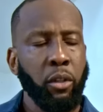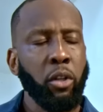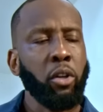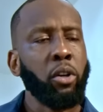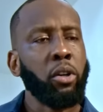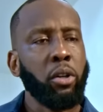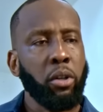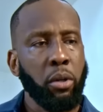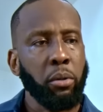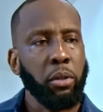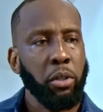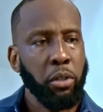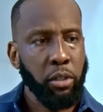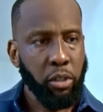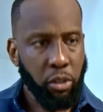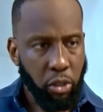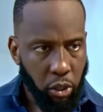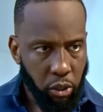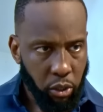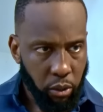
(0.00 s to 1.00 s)
No. You can
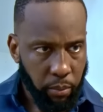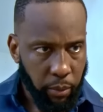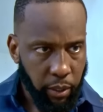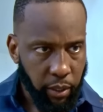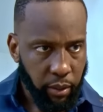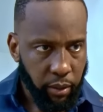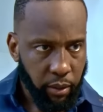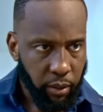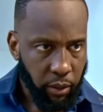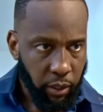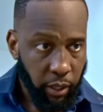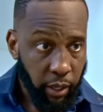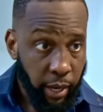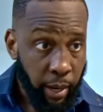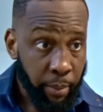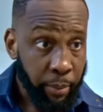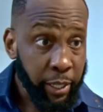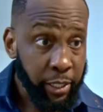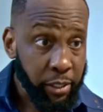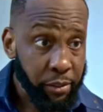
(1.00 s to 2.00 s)
talk to me, okay?
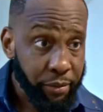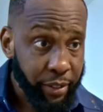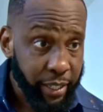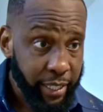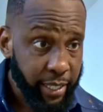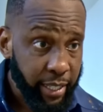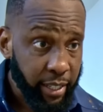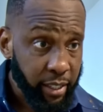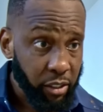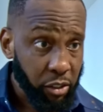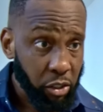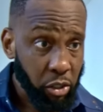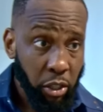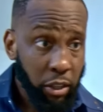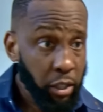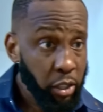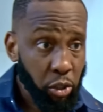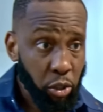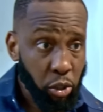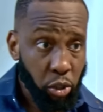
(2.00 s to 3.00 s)
I'm here to fix things.
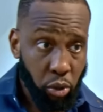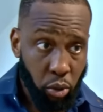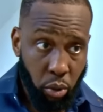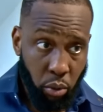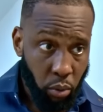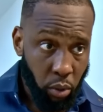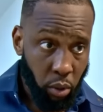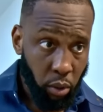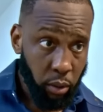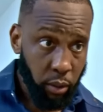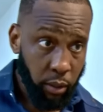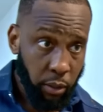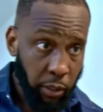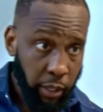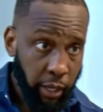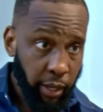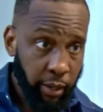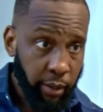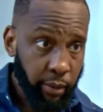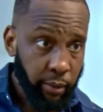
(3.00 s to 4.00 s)
Nothing's going to go wrong,
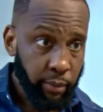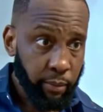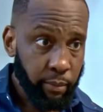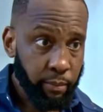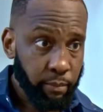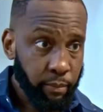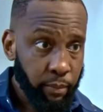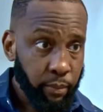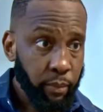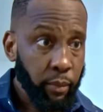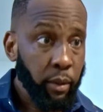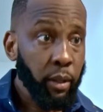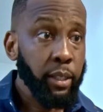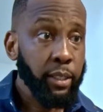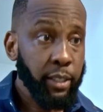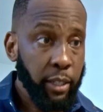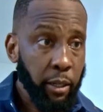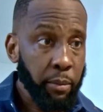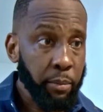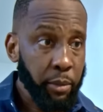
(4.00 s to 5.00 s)
okay?
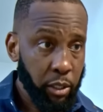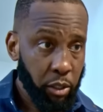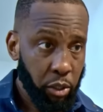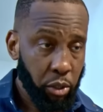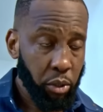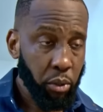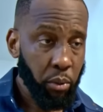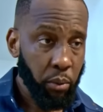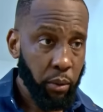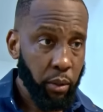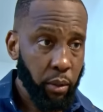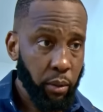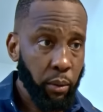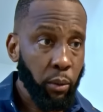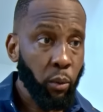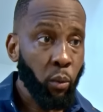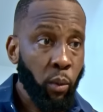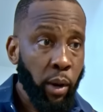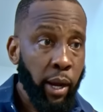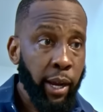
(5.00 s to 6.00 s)
Tell me the truth.
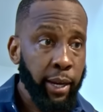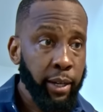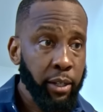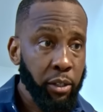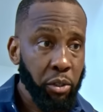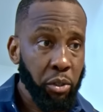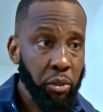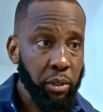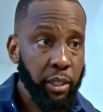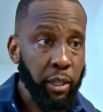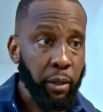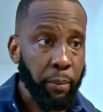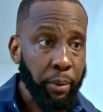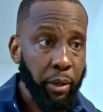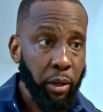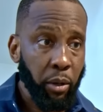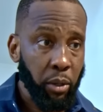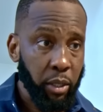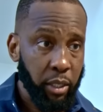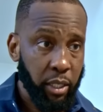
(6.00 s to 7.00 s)
Why do you sell
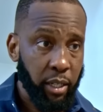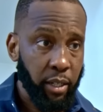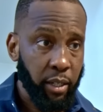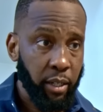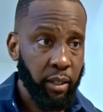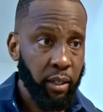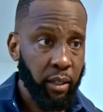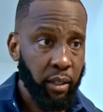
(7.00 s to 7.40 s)
pure water?